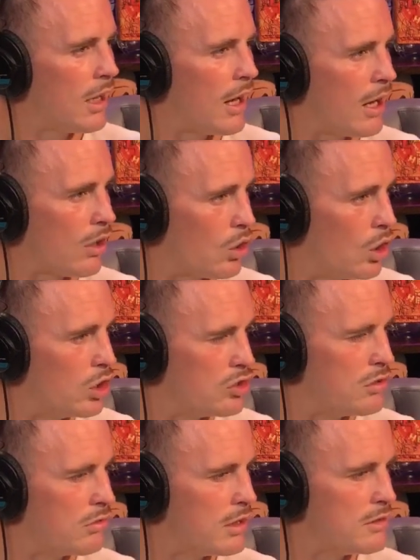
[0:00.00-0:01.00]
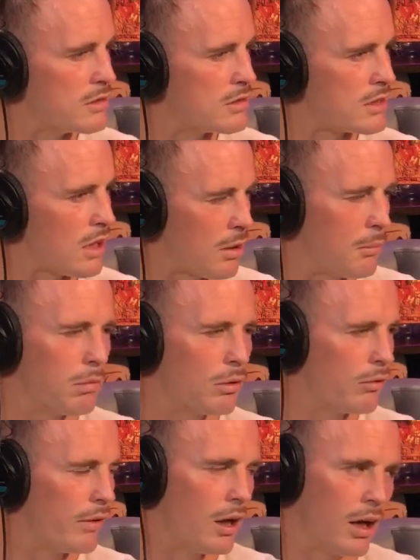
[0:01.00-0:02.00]
and I got legit reasons and I can
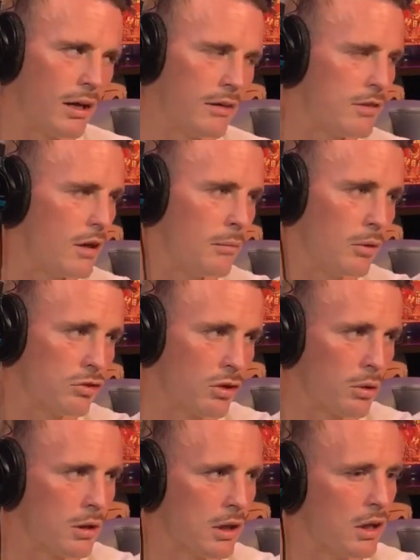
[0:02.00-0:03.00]
prove it. Like I'm not joking.